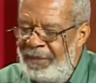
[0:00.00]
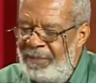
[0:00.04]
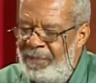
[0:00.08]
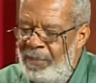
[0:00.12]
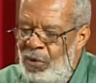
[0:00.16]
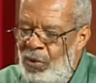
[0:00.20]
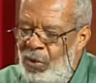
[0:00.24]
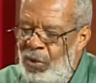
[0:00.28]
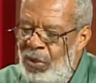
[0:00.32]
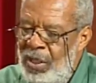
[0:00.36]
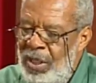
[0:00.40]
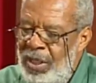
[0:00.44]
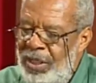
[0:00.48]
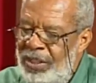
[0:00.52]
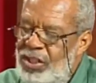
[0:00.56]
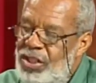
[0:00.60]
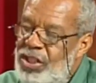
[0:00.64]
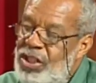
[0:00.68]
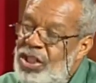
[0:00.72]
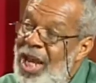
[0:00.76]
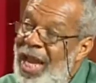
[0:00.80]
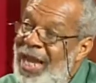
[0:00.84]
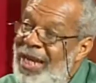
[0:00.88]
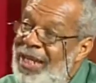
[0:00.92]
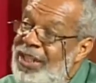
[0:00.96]
more
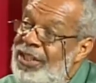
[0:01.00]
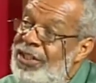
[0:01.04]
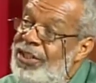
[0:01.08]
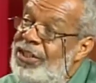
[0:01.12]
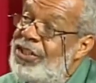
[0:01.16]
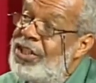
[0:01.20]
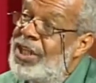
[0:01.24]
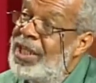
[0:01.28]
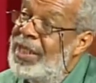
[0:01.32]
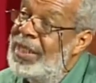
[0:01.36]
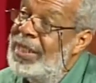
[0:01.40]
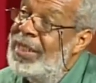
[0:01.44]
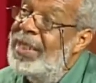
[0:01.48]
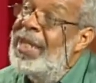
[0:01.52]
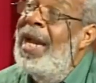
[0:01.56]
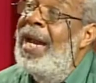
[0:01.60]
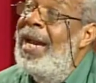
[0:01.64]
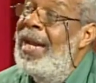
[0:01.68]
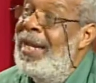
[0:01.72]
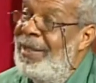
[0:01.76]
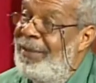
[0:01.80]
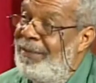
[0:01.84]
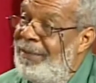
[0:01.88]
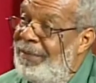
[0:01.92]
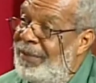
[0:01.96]
challenging
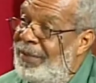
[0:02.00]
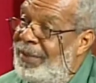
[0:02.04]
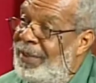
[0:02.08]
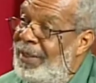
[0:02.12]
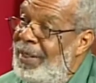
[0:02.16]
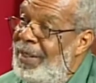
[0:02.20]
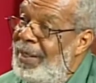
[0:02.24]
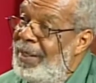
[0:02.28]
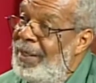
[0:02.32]
times.